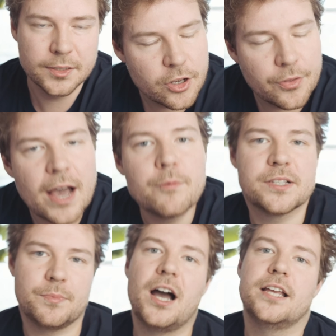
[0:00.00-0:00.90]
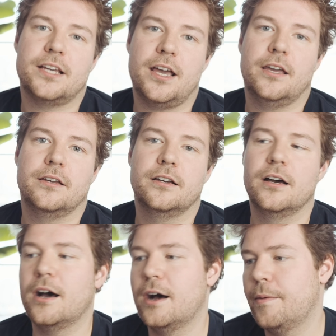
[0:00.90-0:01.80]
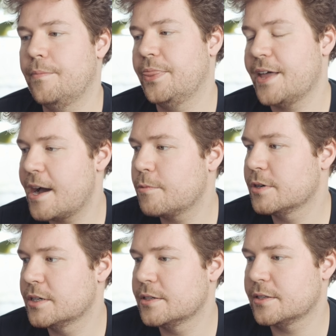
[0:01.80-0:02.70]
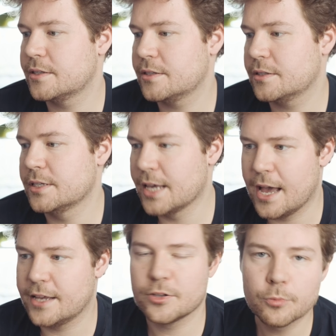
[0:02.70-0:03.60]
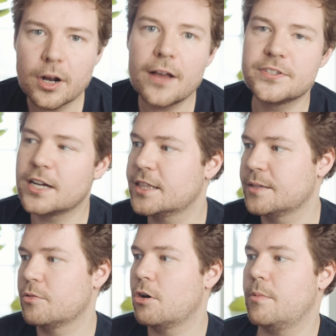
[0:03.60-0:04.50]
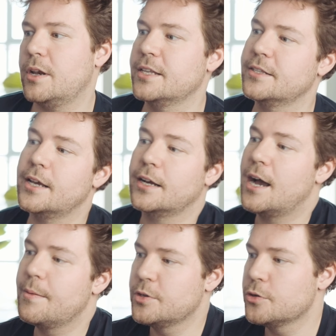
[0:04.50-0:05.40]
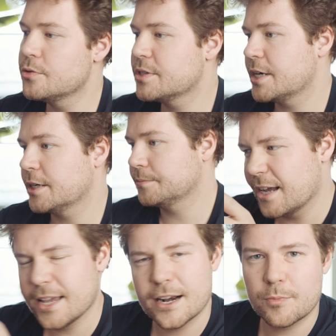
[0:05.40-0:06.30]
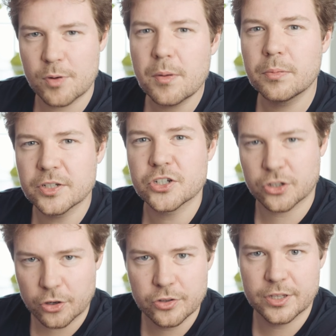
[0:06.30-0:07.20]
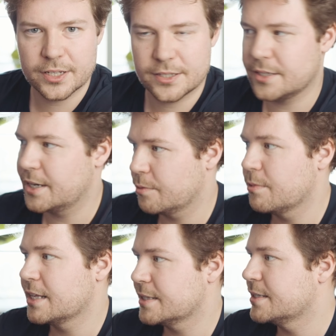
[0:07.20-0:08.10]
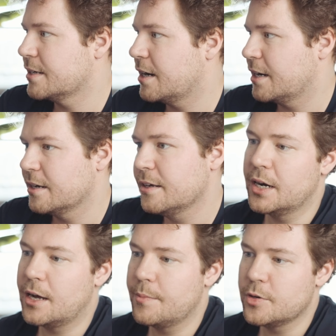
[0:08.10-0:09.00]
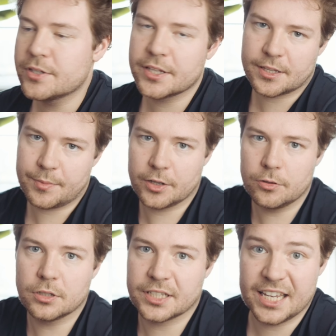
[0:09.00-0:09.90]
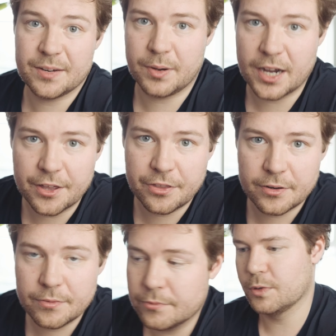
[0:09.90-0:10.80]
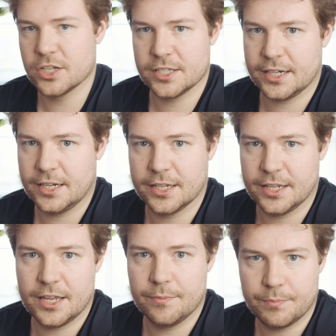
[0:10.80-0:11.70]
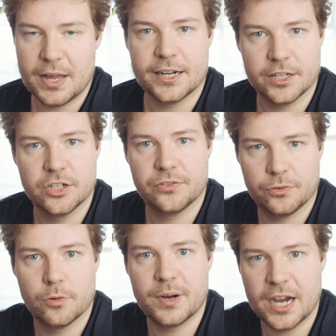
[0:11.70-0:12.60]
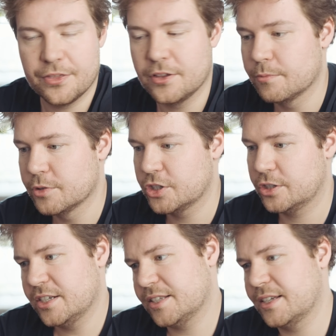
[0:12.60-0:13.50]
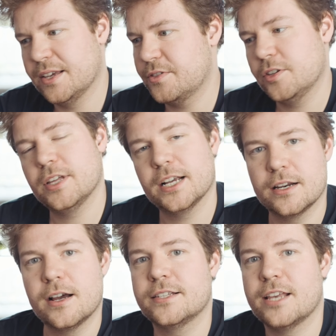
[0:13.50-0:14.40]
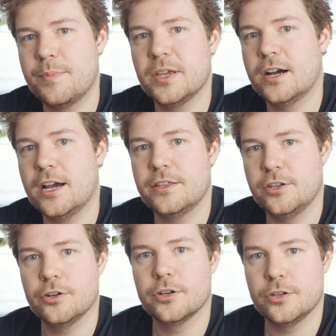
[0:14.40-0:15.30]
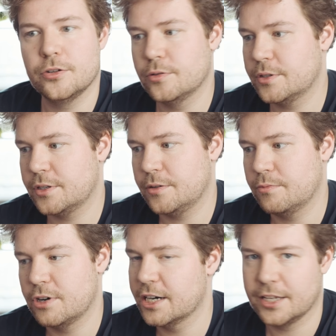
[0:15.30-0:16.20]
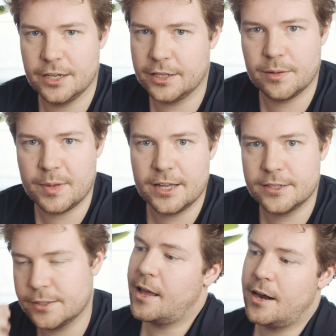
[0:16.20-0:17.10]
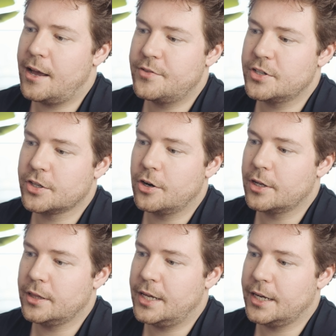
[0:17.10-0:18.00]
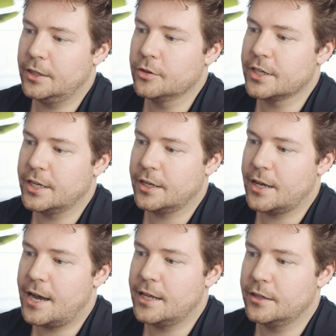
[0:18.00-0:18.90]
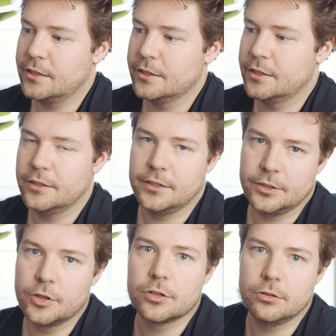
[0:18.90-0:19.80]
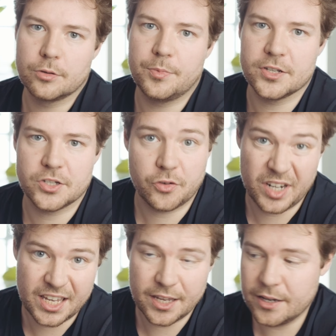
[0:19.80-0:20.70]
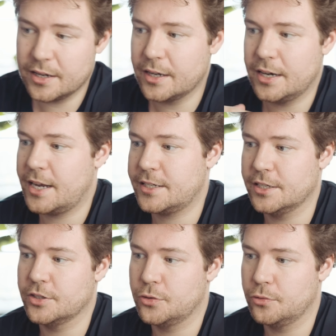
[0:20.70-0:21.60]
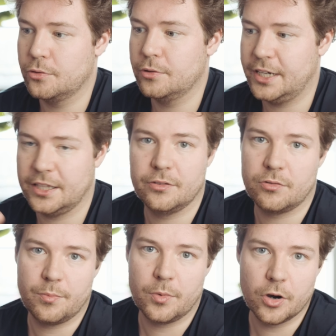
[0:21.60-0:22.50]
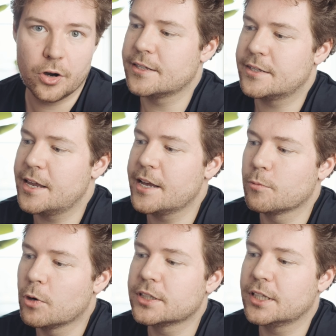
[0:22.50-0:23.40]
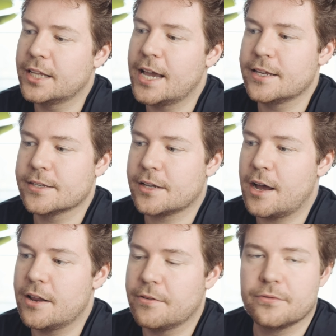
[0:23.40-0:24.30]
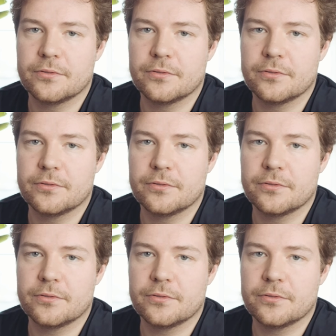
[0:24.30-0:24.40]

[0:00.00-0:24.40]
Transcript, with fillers: So that was my day. Um, that was, yeah. So what I've done at the moment is like, I'm using, again, I'll probably show this like when it's done, but I'm using something called Git Python, which is like a Git package for Python, which just gives you like a nice A P I that you can use to run Git commands. And I've just got it like looking at the, the local repository here, connecting to like the remote, seeing what the latest kind of,